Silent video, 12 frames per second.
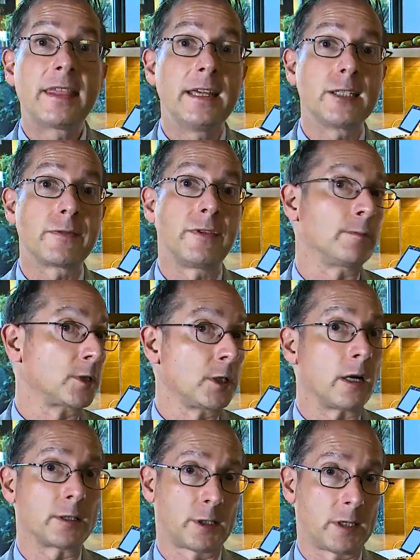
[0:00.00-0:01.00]
these films
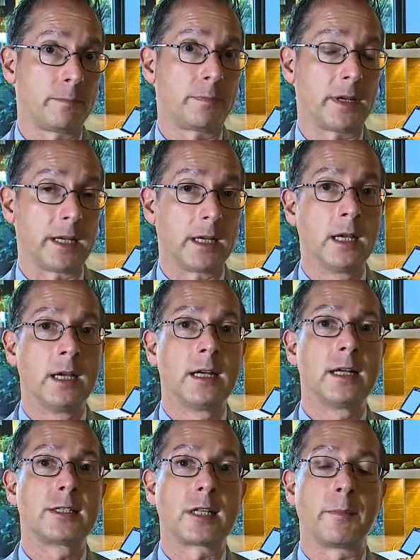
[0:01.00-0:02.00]
not simply
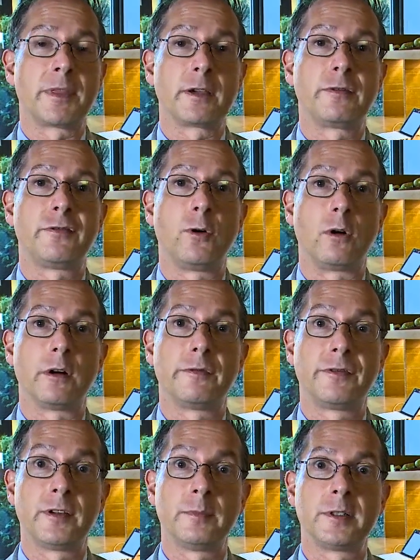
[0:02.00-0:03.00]
something for
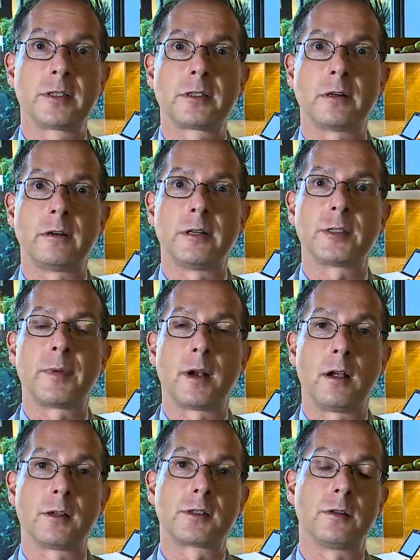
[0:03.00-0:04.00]
film historians, but
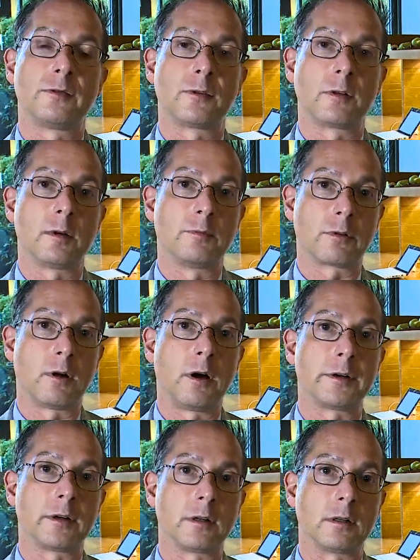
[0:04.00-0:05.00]
also for a
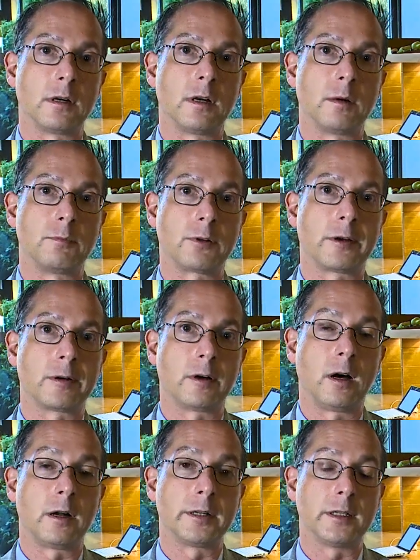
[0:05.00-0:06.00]
broader
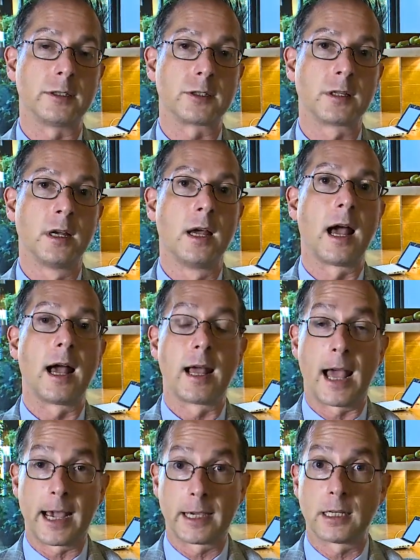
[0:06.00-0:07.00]
audience,
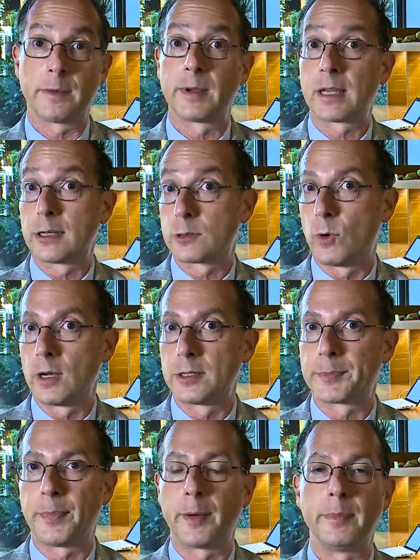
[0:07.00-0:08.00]
academic as well
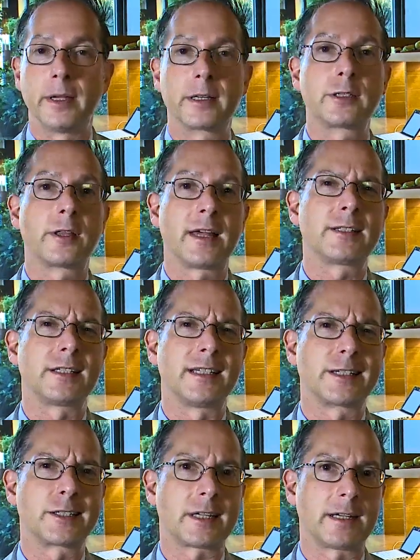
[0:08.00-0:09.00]
as public. So that's an
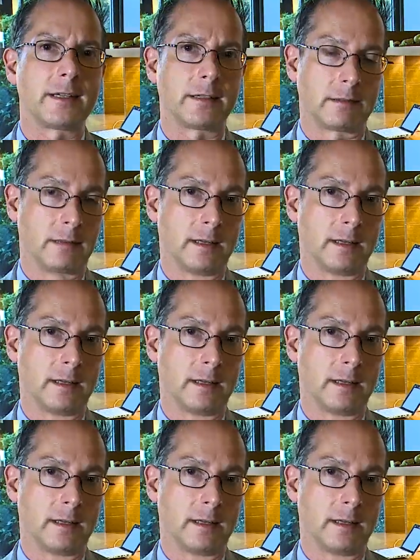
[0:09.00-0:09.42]
exciting